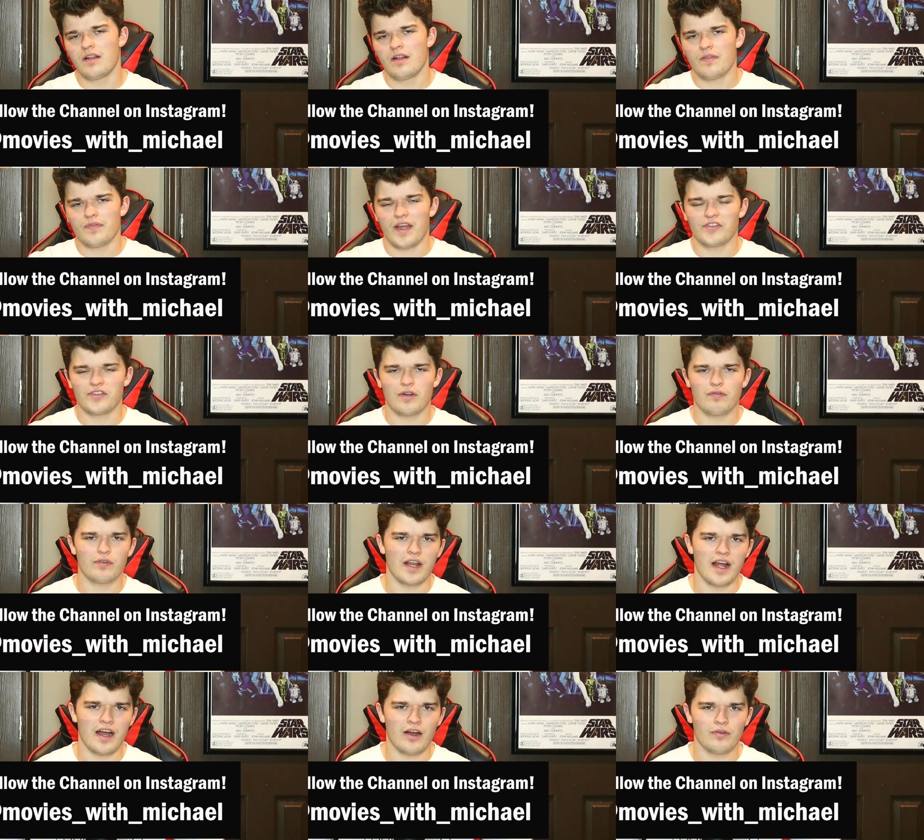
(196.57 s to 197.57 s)
That's all for
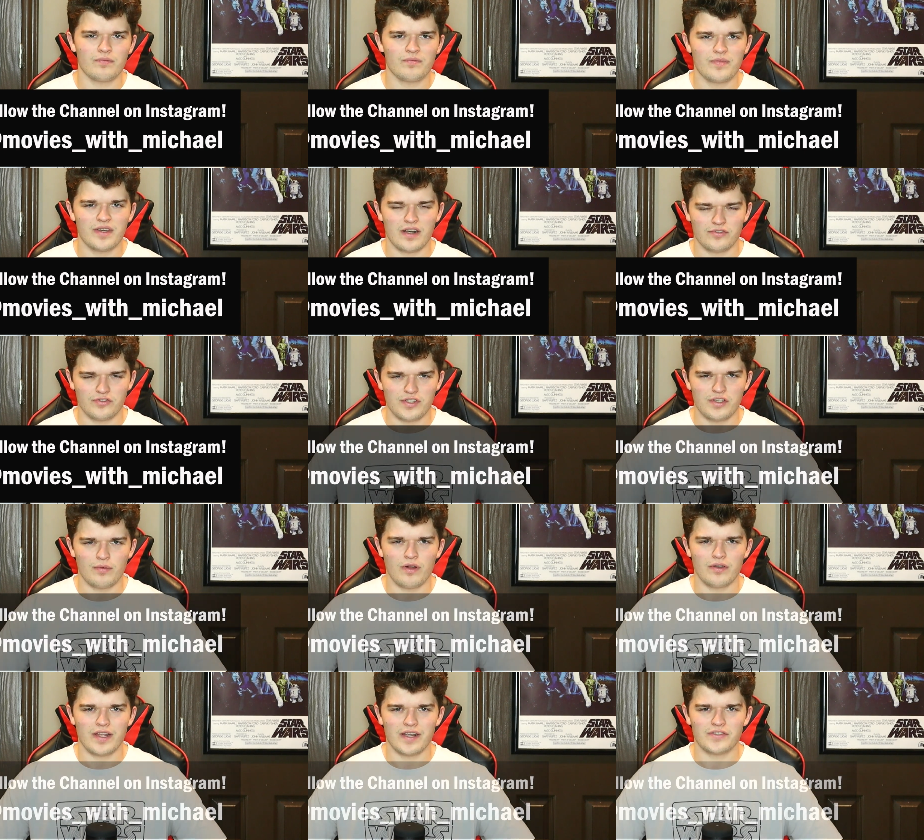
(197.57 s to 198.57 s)
now, and I'll see you all
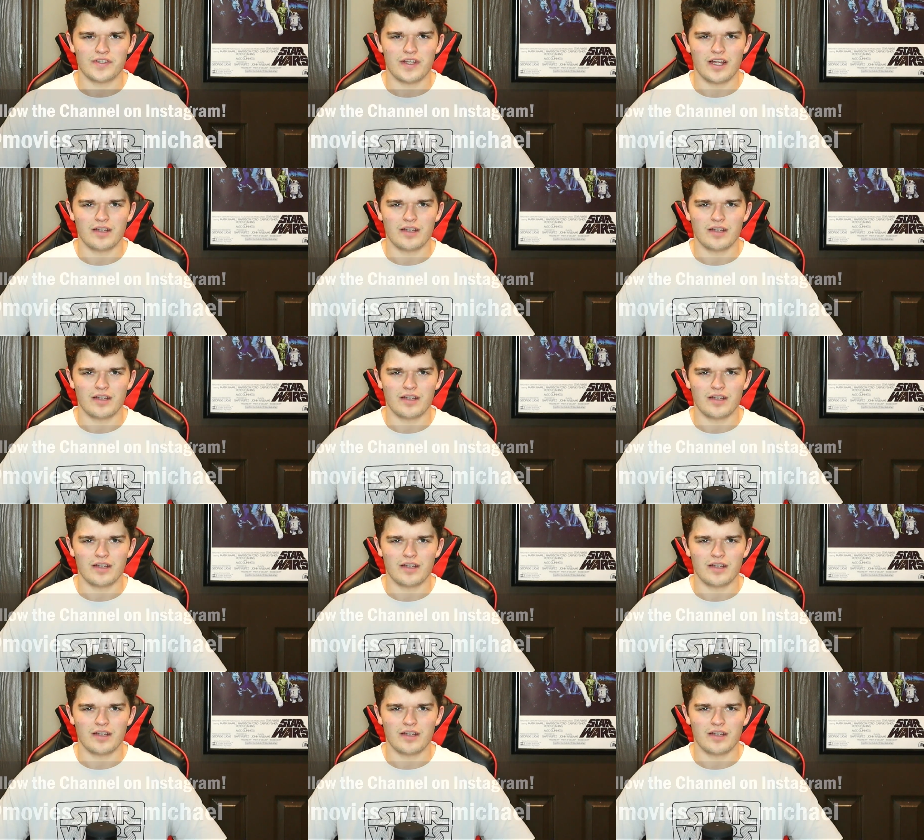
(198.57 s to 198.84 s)
next time.